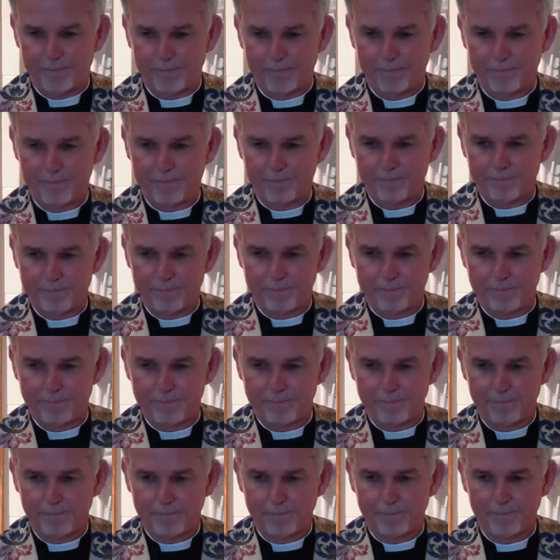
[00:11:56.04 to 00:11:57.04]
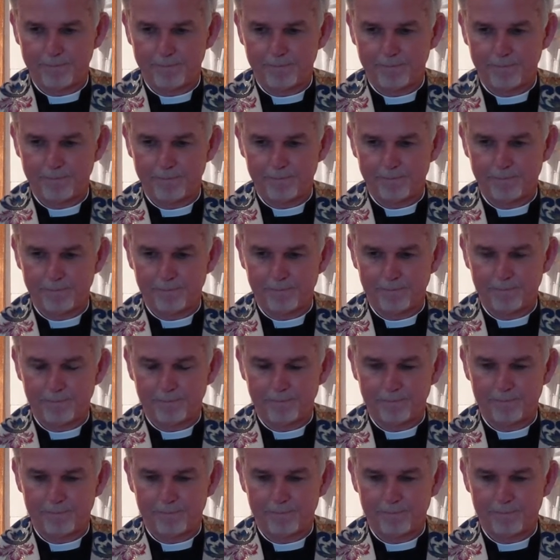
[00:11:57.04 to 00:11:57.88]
No one is speaking in this clip.